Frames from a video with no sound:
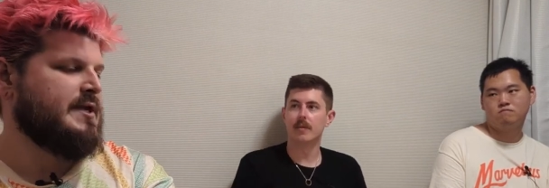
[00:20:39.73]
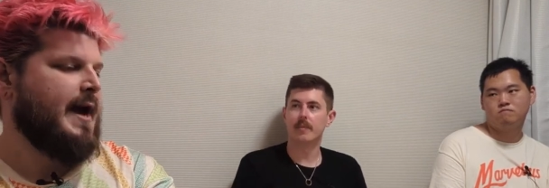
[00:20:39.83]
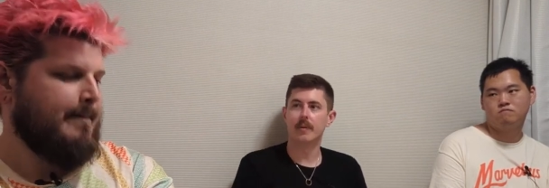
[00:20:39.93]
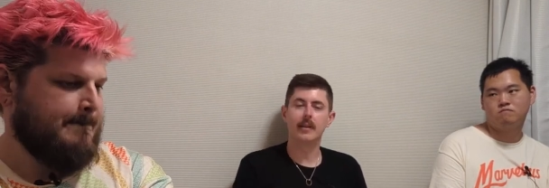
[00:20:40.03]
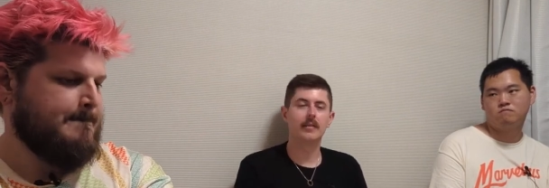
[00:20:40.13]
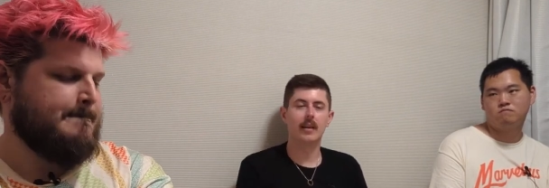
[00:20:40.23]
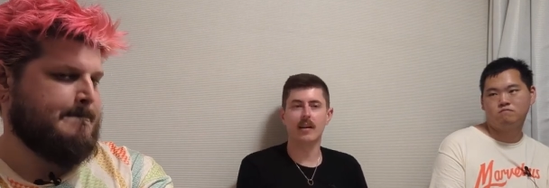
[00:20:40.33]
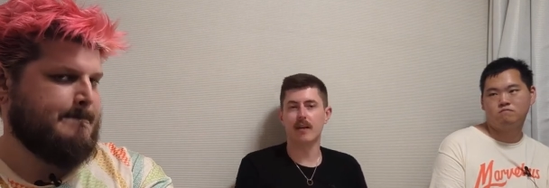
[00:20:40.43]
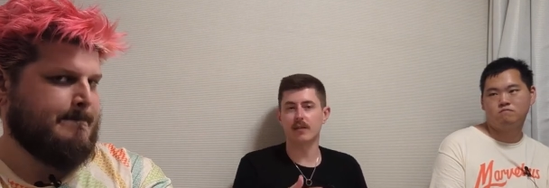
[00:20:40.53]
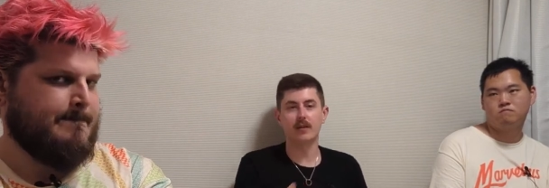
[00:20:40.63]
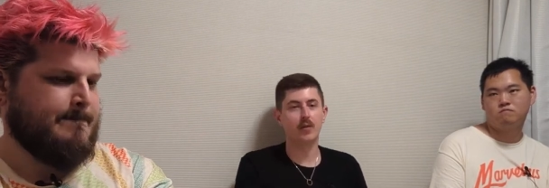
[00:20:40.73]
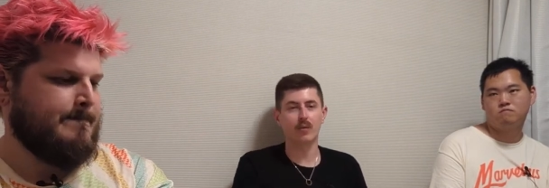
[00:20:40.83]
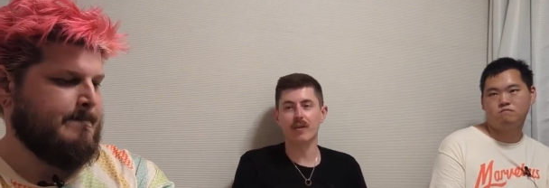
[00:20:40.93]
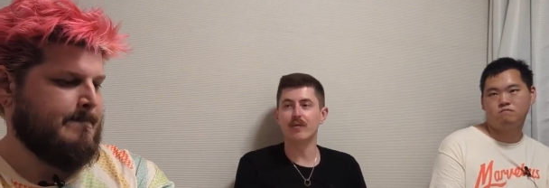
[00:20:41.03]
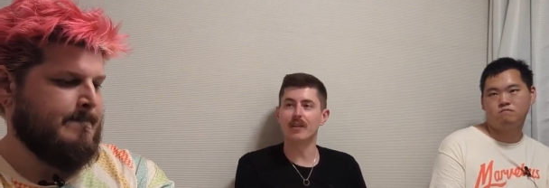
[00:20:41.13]
Speaker 1: Yeah. Because they have to give you a
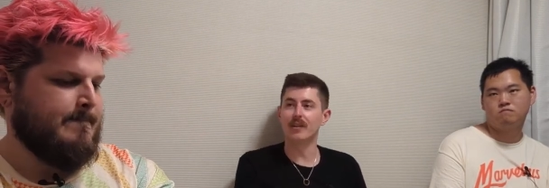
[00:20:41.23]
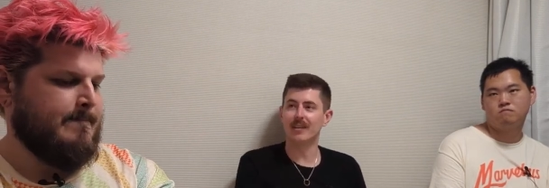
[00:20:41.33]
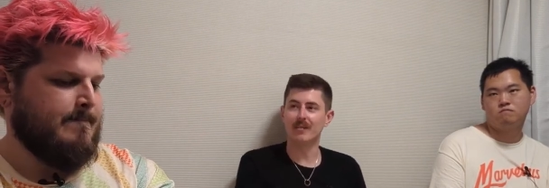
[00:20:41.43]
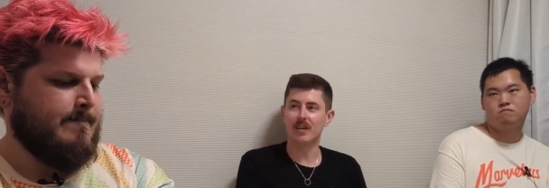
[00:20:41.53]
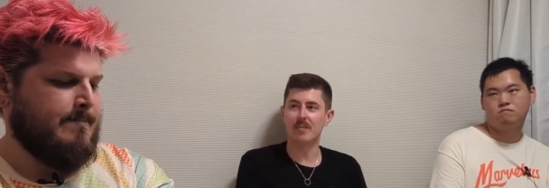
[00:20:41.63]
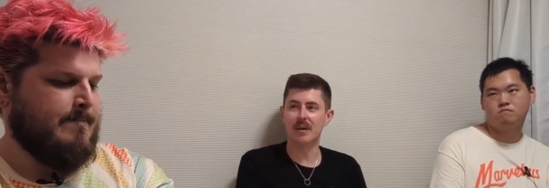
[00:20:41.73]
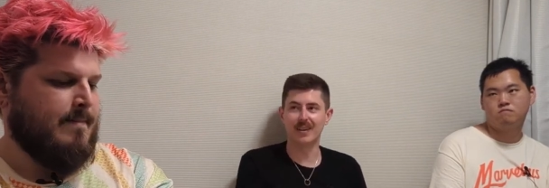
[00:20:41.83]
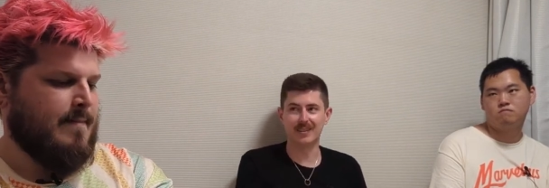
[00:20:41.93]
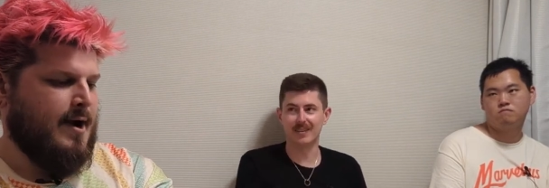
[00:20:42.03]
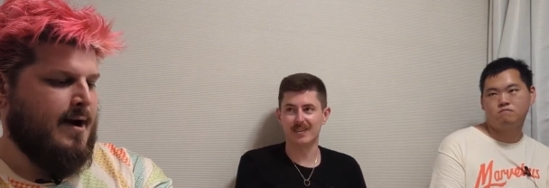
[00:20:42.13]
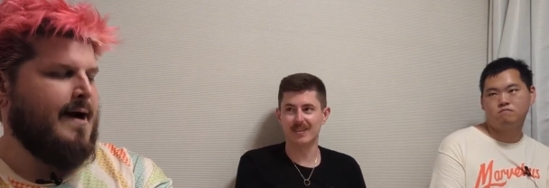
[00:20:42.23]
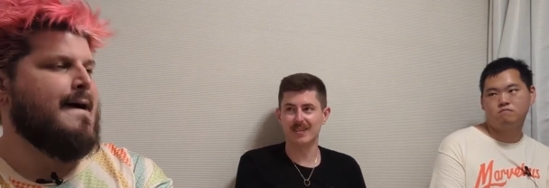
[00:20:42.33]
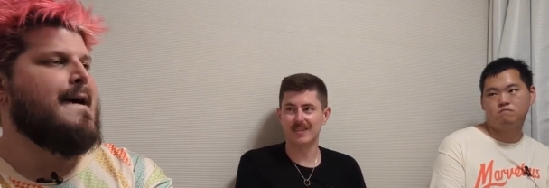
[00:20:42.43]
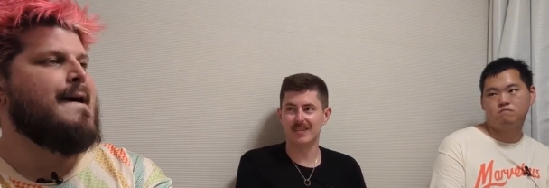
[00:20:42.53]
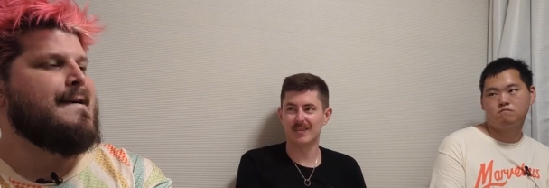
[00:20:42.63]
refund if they ban uh,
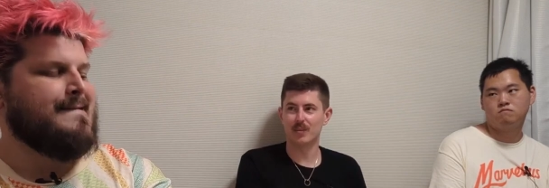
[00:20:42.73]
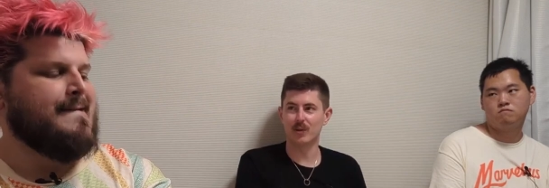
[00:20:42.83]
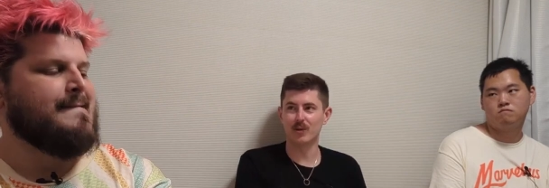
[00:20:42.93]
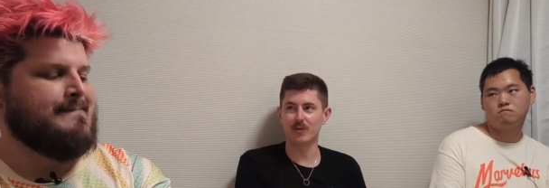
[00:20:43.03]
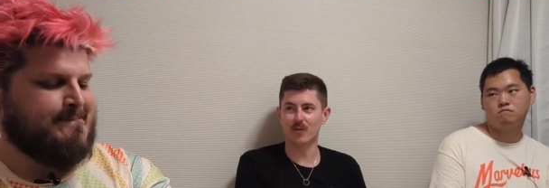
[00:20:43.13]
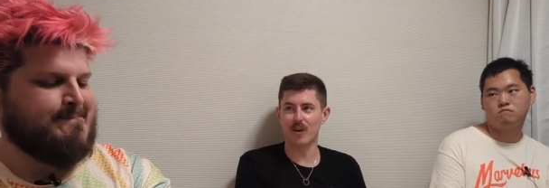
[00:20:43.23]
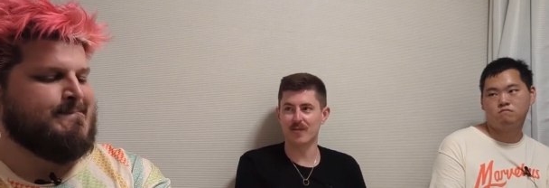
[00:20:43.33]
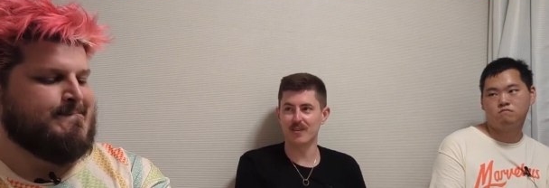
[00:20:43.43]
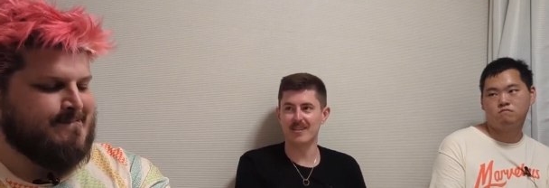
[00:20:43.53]
yeah, what you've crafted.